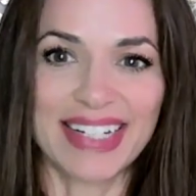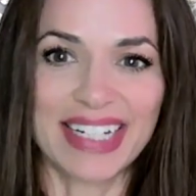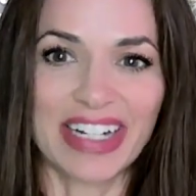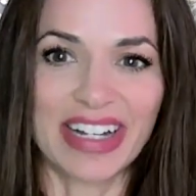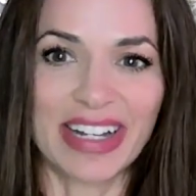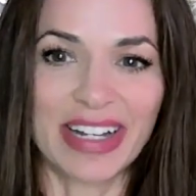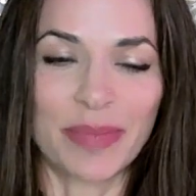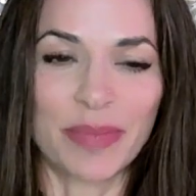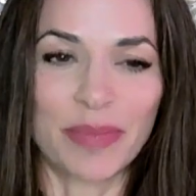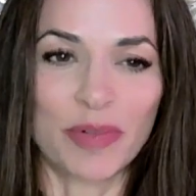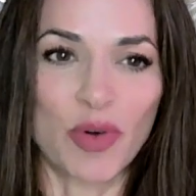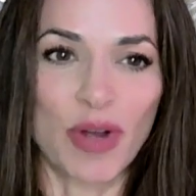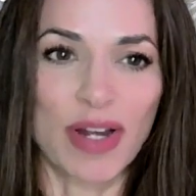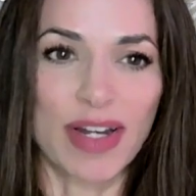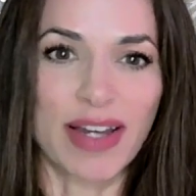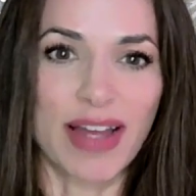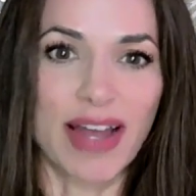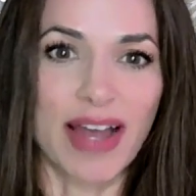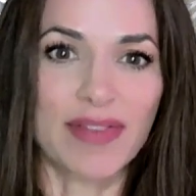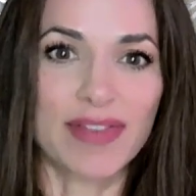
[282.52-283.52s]
I'm going
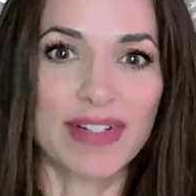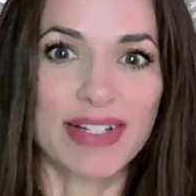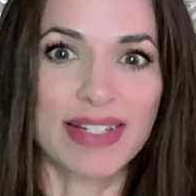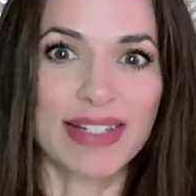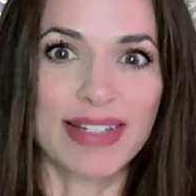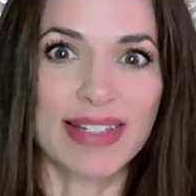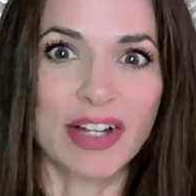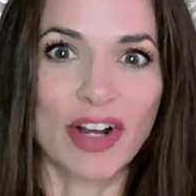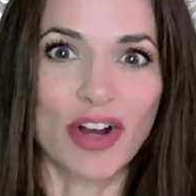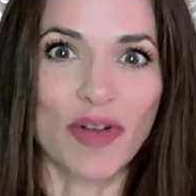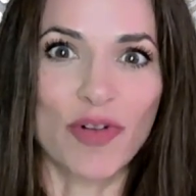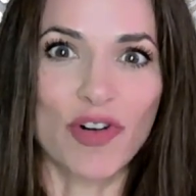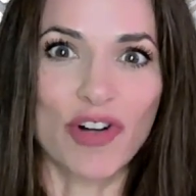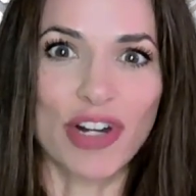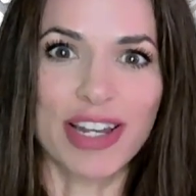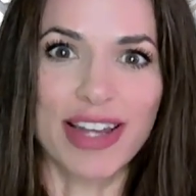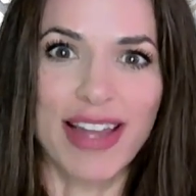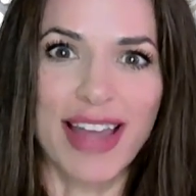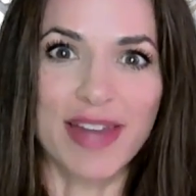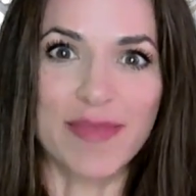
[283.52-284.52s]
to have a
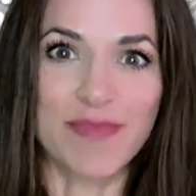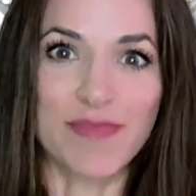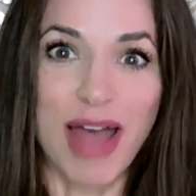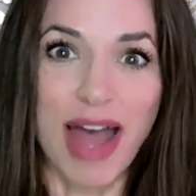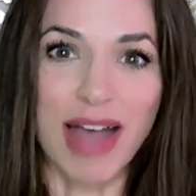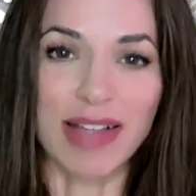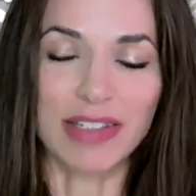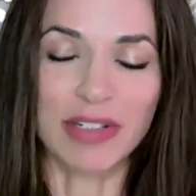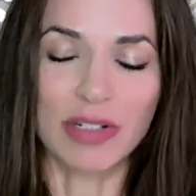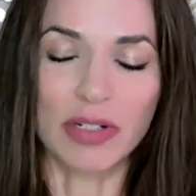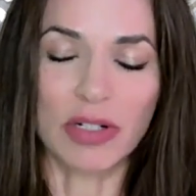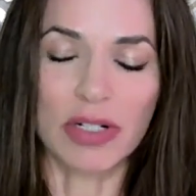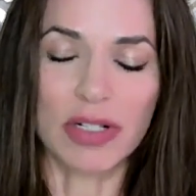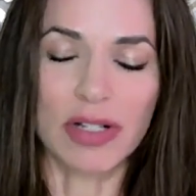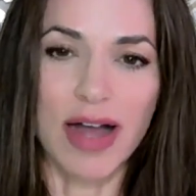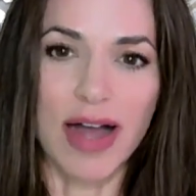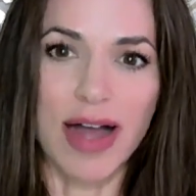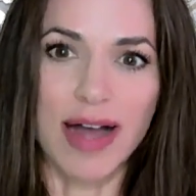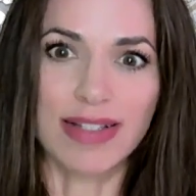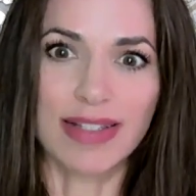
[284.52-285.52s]
ceremony and
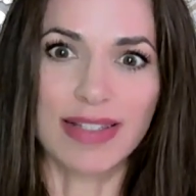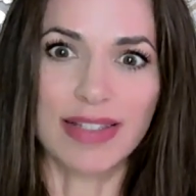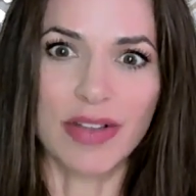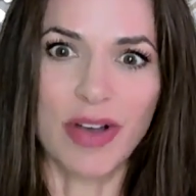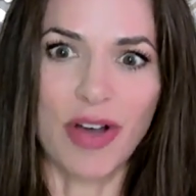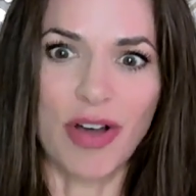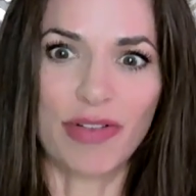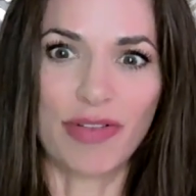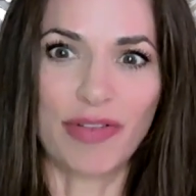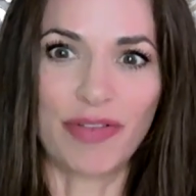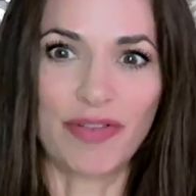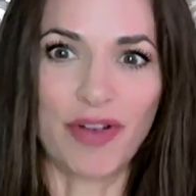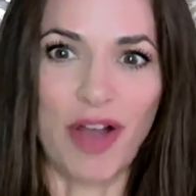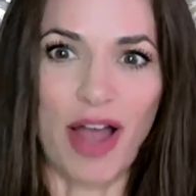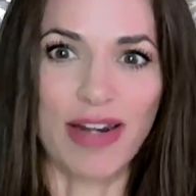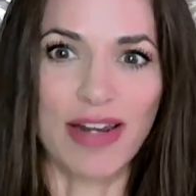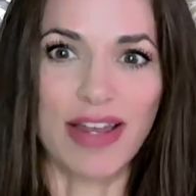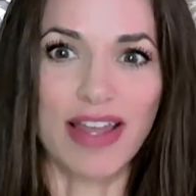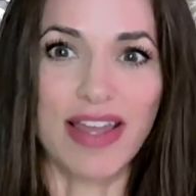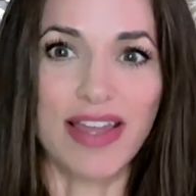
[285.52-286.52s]
masterclass on
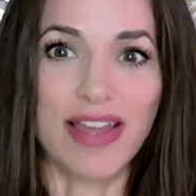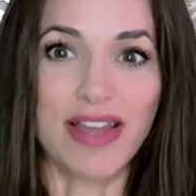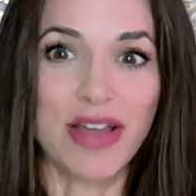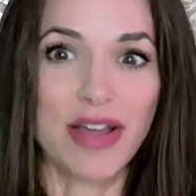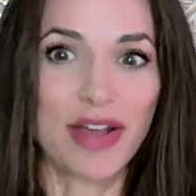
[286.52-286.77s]
Friday